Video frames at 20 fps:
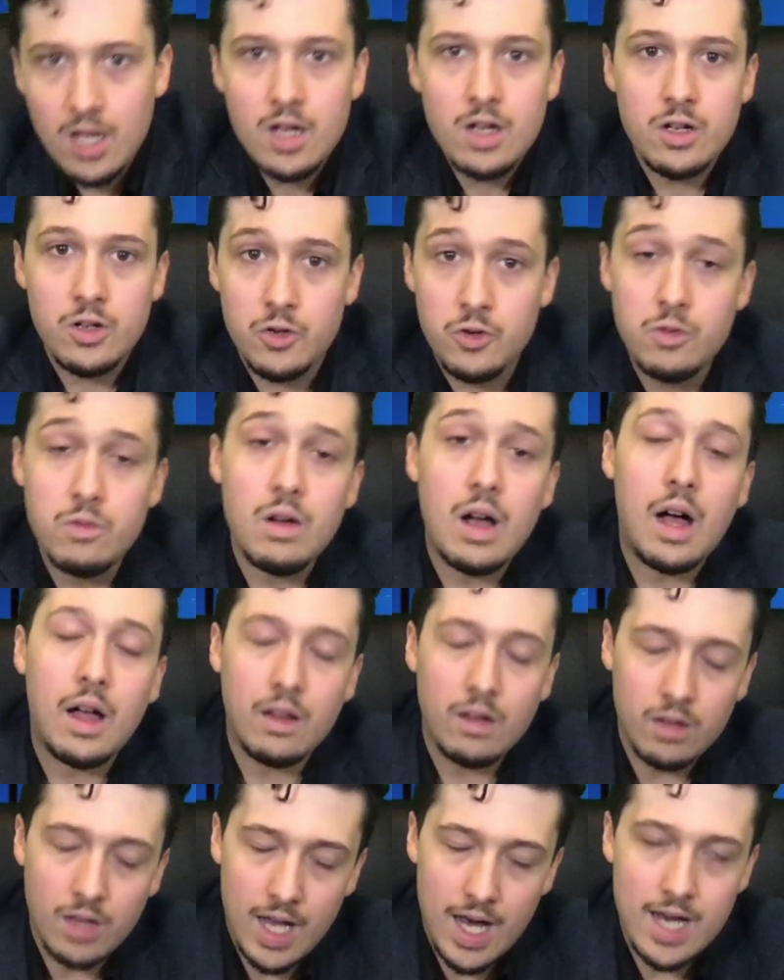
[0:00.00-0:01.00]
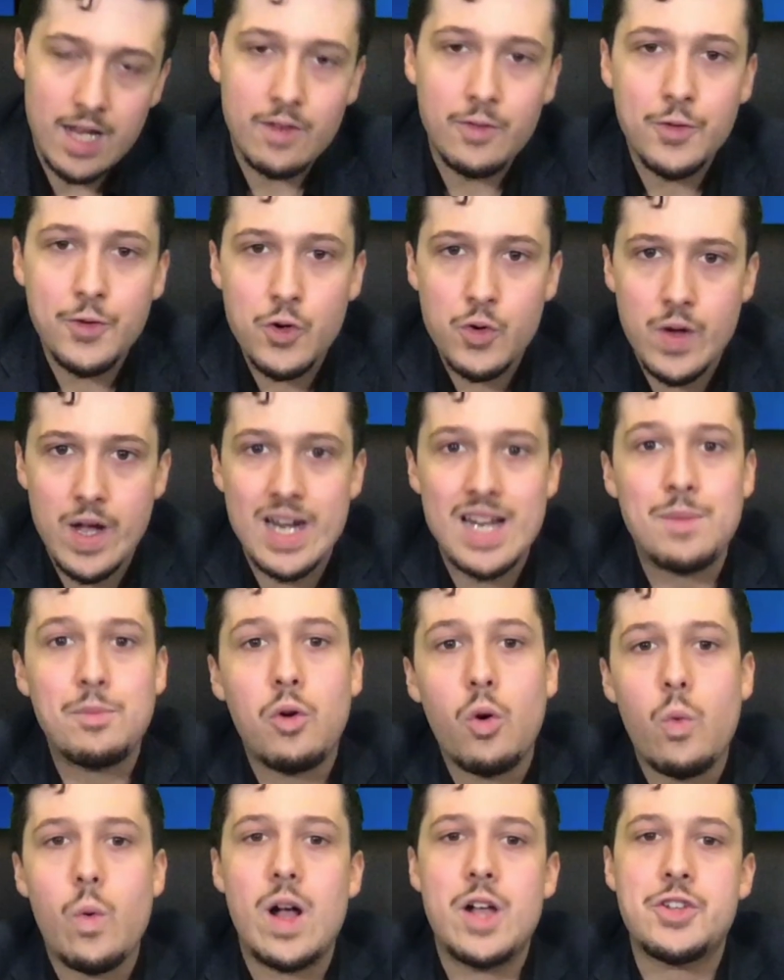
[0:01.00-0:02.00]
who a lot of
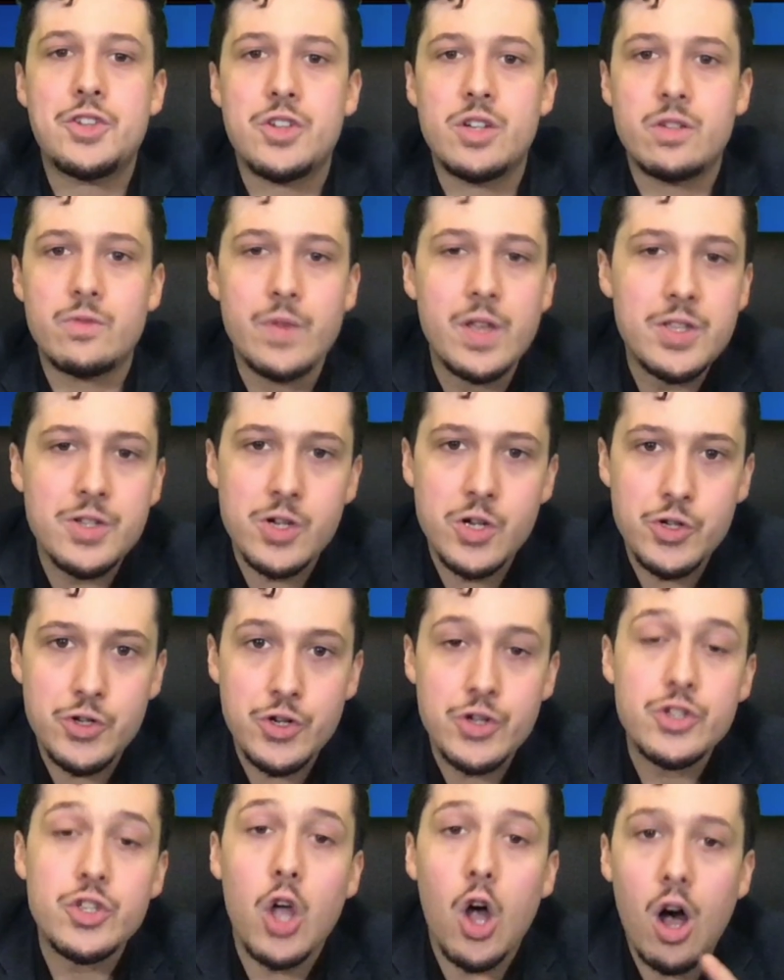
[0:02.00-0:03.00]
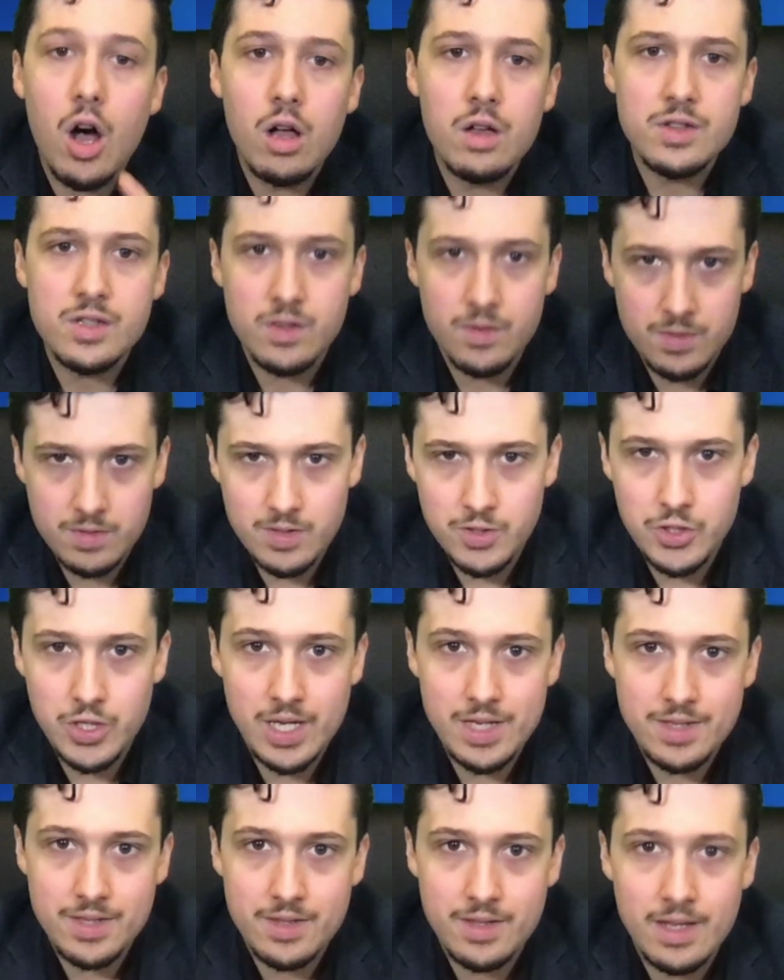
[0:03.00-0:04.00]
credible Western researchers also
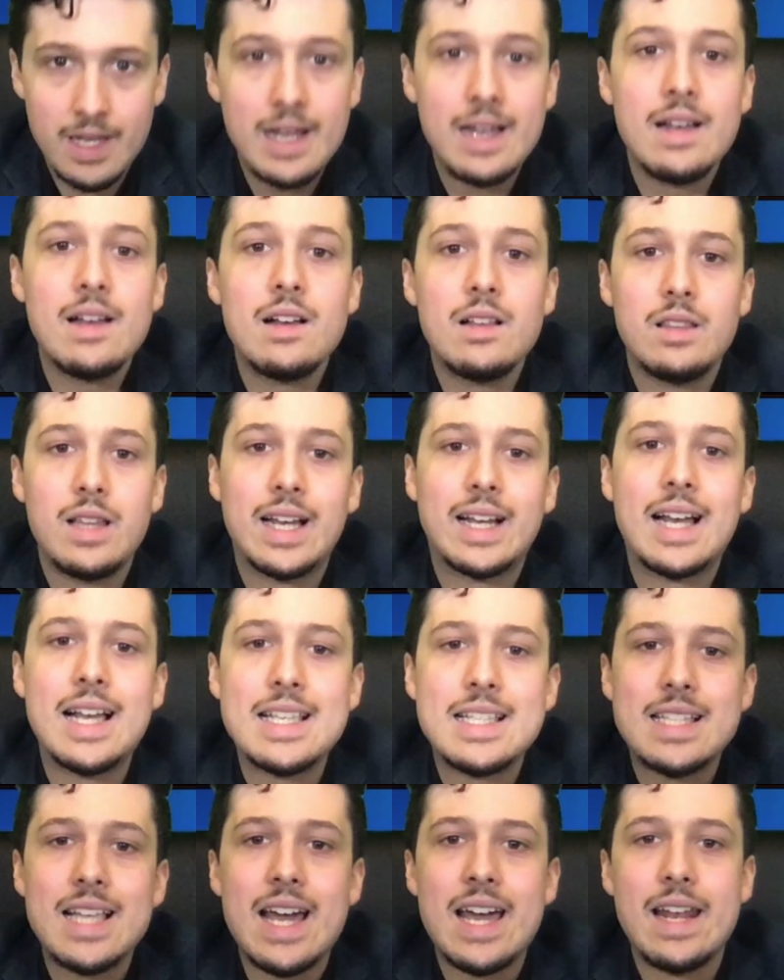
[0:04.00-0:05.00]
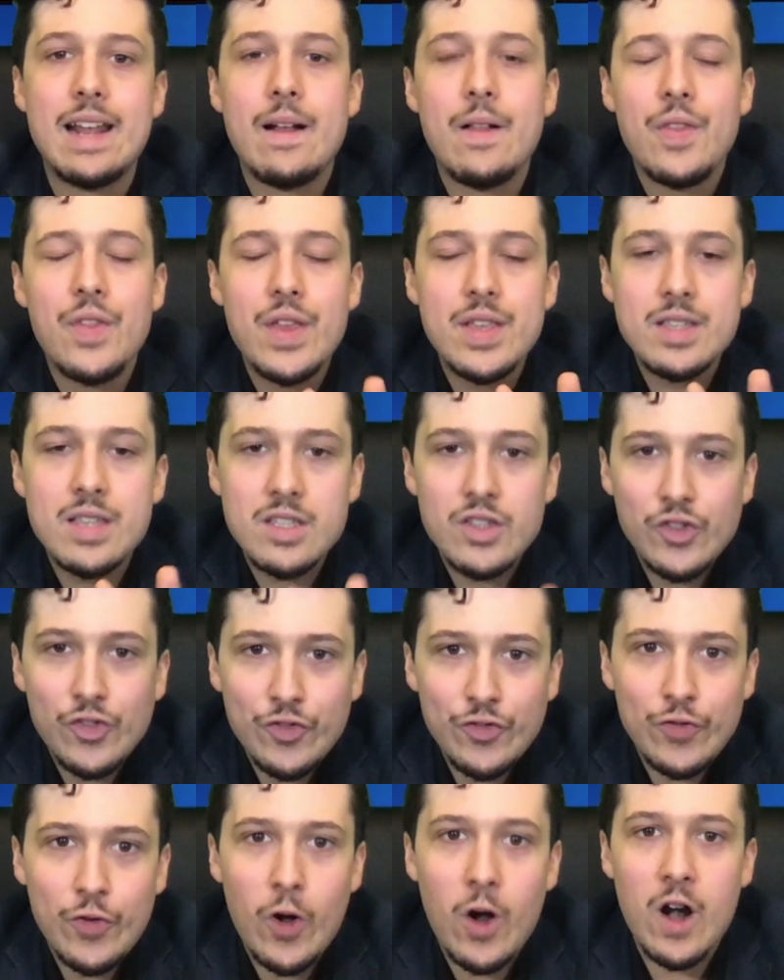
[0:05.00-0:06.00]
suggest. Like I said, this is
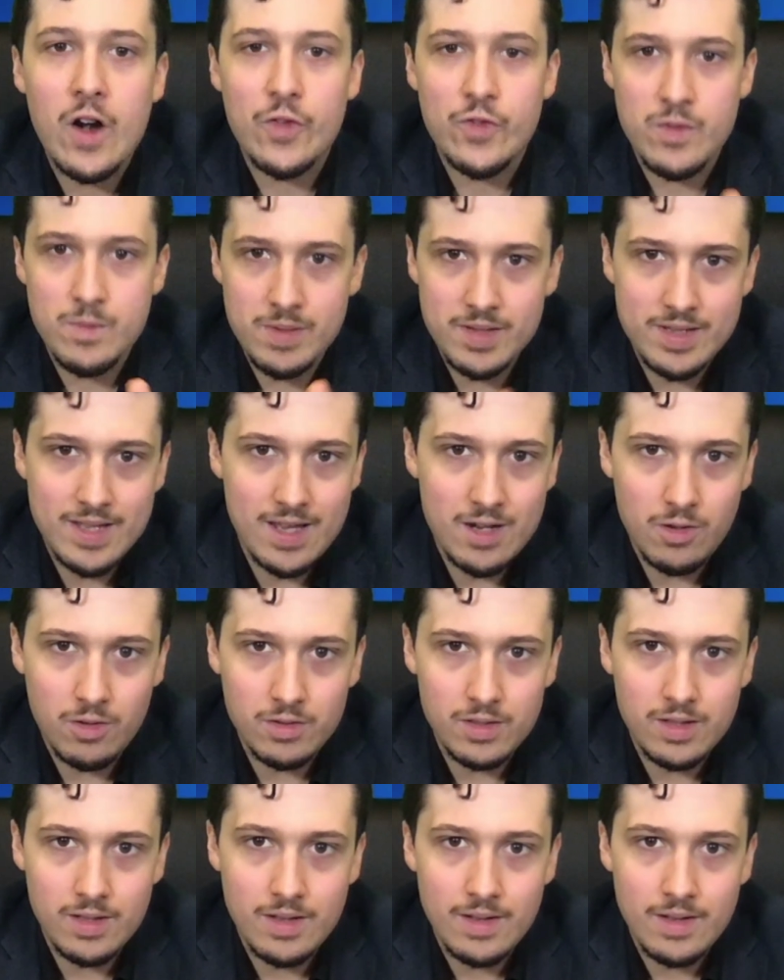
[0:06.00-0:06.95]
far from settled.